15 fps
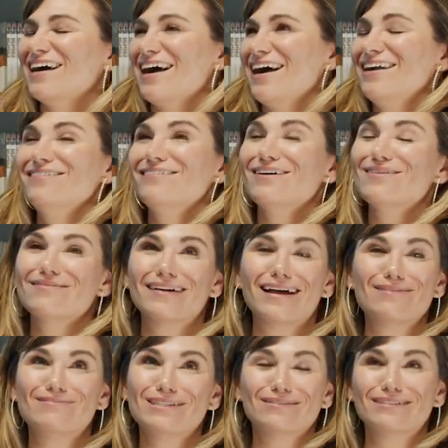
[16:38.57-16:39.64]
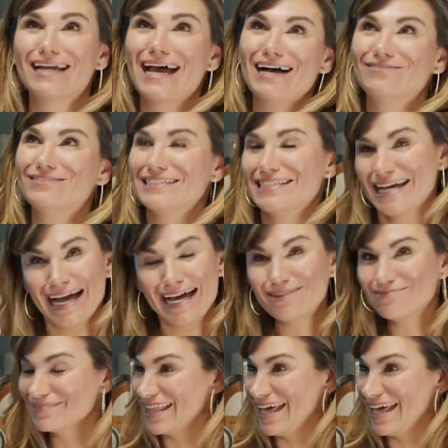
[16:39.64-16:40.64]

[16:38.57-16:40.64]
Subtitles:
I don't know what I'm doing half the time.